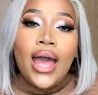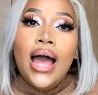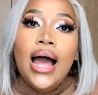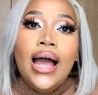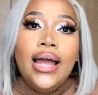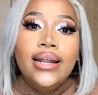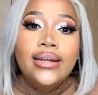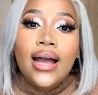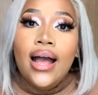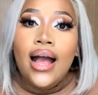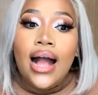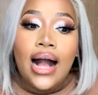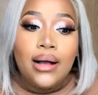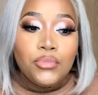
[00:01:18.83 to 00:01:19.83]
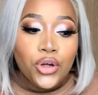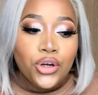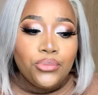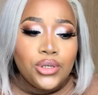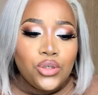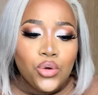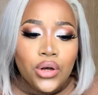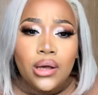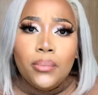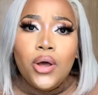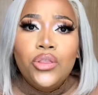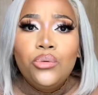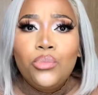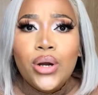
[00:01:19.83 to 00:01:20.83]
and I'm going to be talking
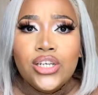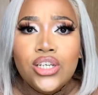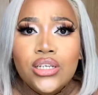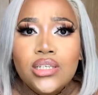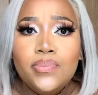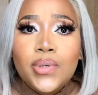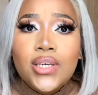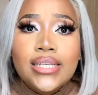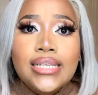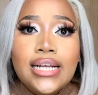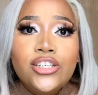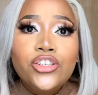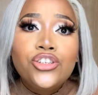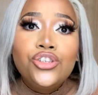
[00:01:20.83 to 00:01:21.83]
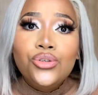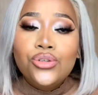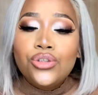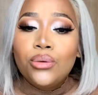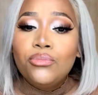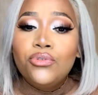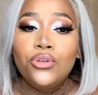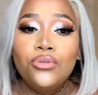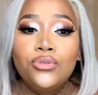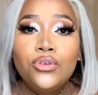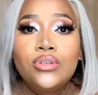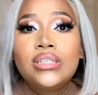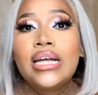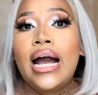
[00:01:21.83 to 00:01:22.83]
about the brushes because I just used them for the
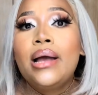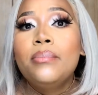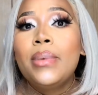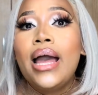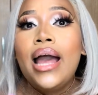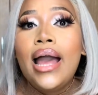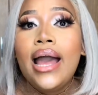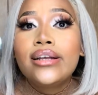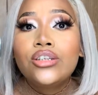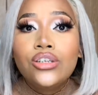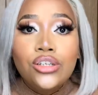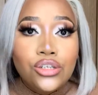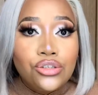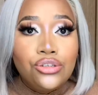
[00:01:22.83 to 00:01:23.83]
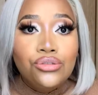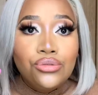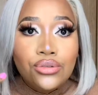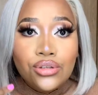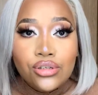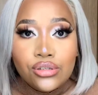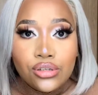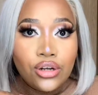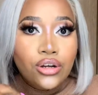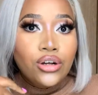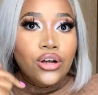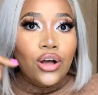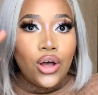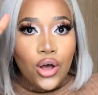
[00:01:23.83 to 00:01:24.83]
first time actually to do this
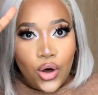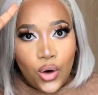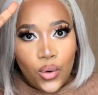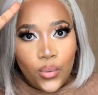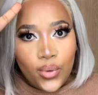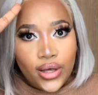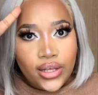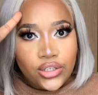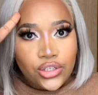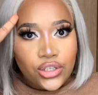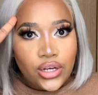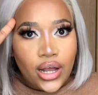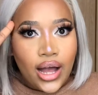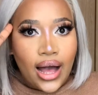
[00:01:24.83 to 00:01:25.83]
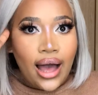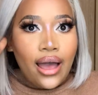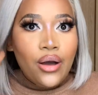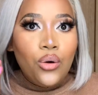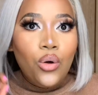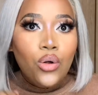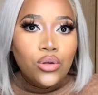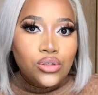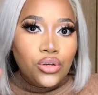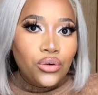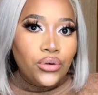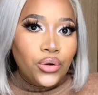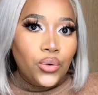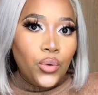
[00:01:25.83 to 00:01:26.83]
look which I also
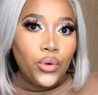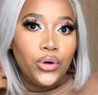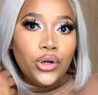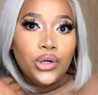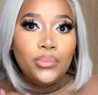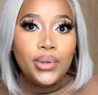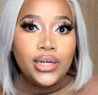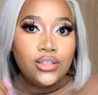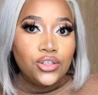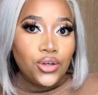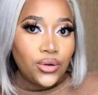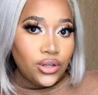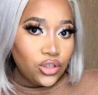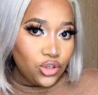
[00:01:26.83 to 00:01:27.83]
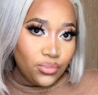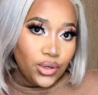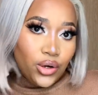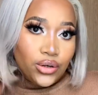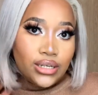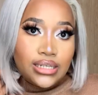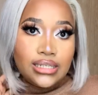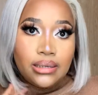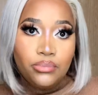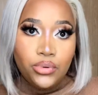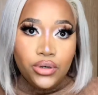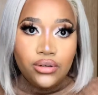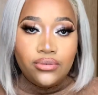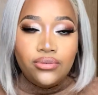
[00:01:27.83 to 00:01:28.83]
recorded but it's going to be on a
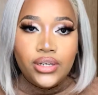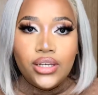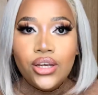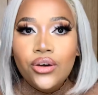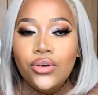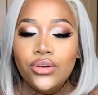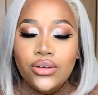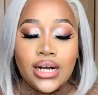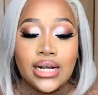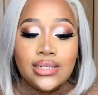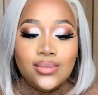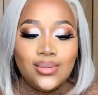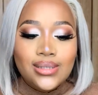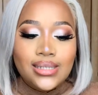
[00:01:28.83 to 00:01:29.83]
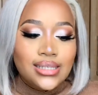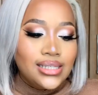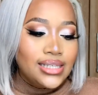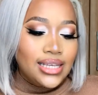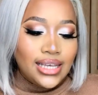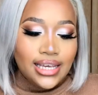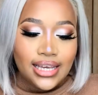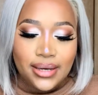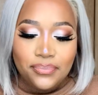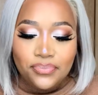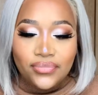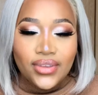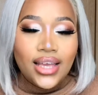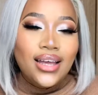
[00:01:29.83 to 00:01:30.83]
separate video you guys will see
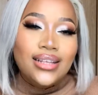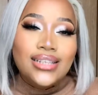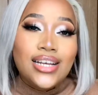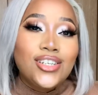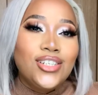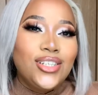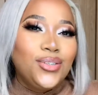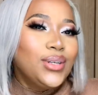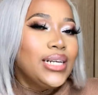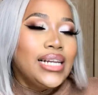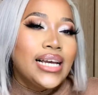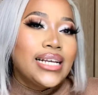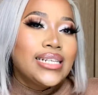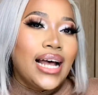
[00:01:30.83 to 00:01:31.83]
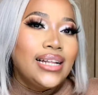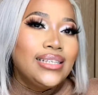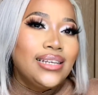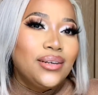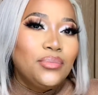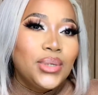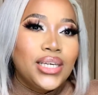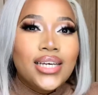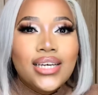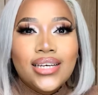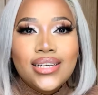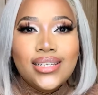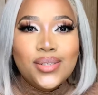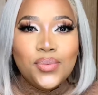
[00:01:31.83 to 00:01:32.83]
it's actually really exciting
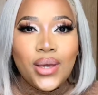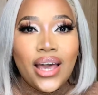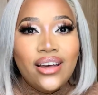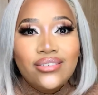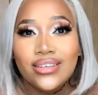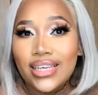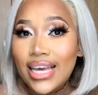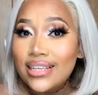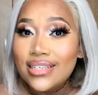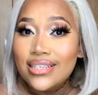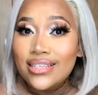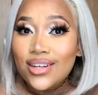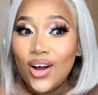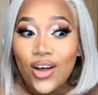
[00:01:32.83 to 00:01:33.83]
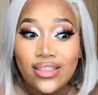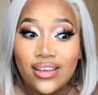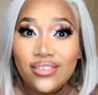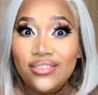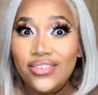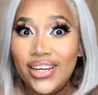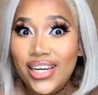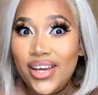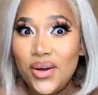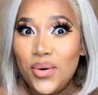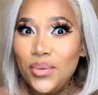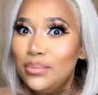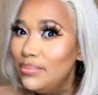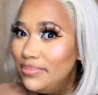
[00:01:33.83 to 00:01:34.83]
because we have a guest on that
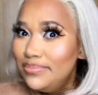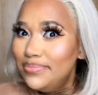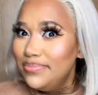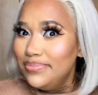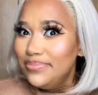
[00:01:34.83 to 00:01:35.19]
video hmm.